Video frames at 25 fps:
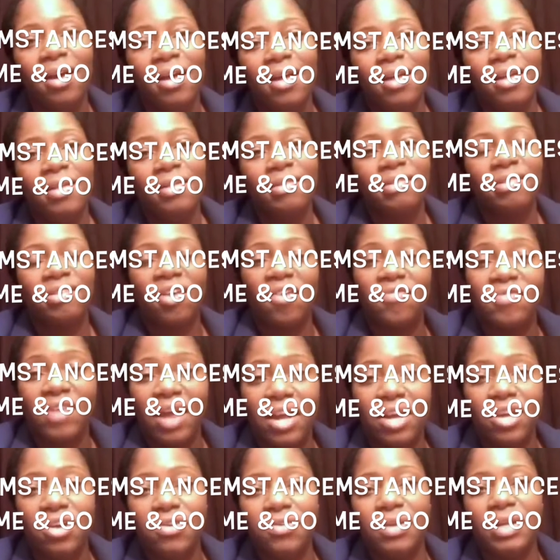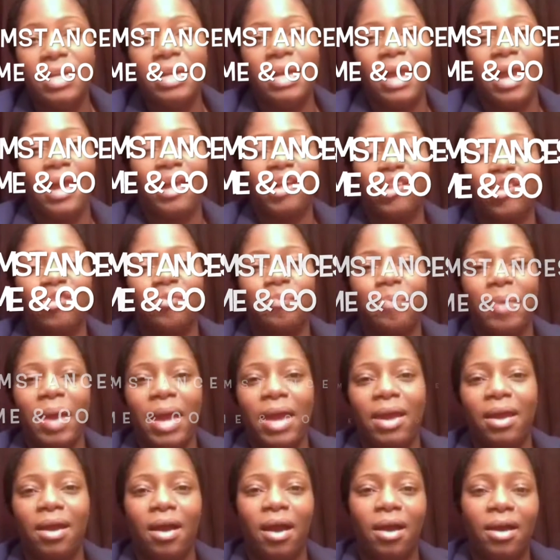Stuff that you didn't
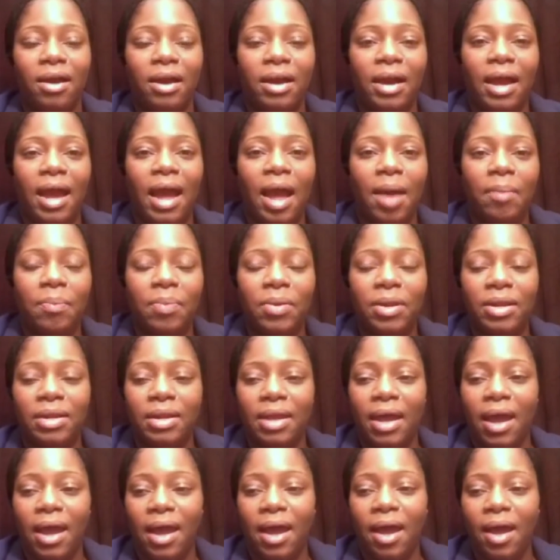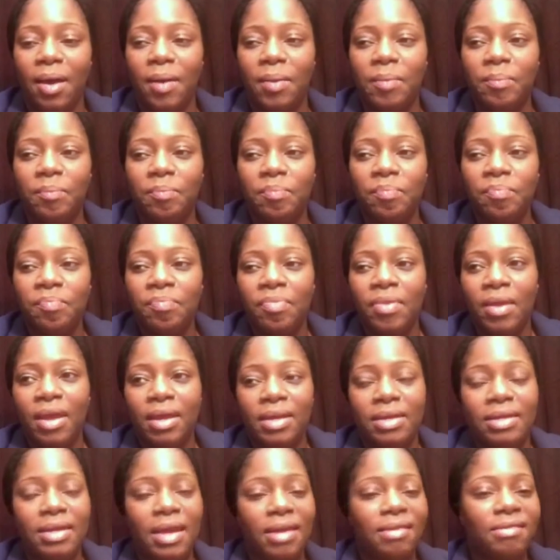expect are going to happen.
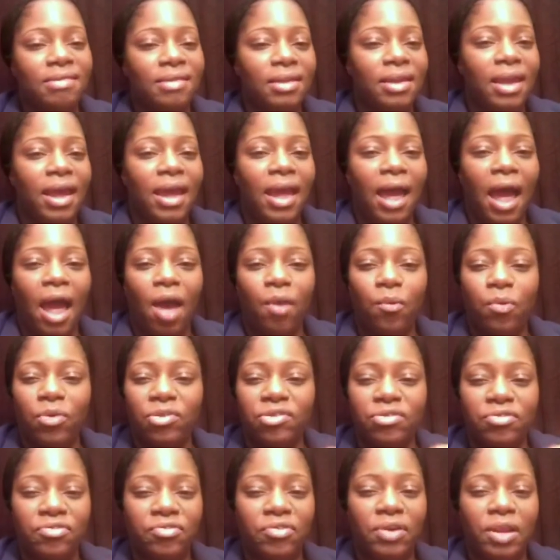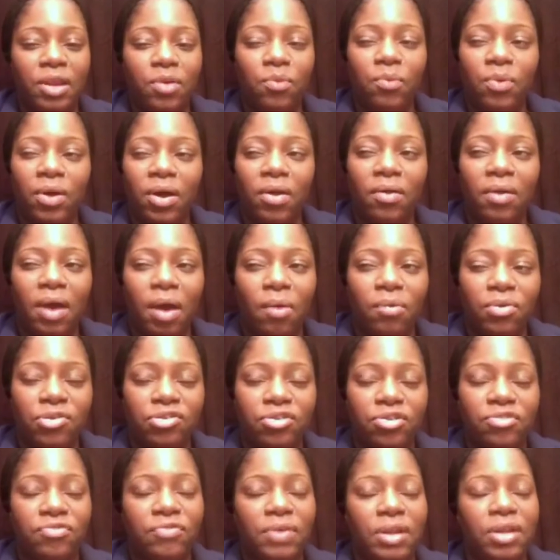Yesterday, I wasn't feeling well. I was
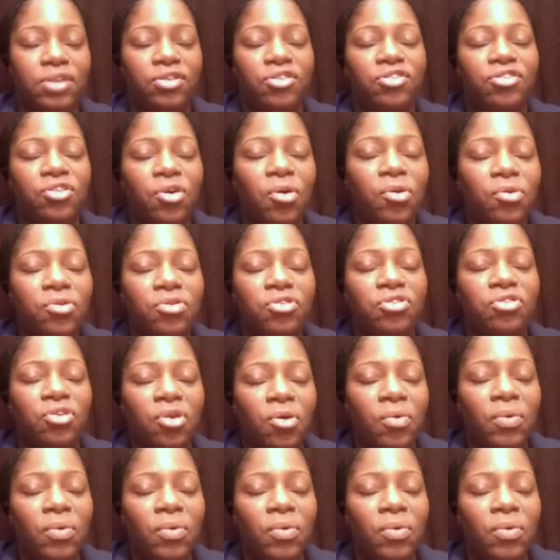just feeling so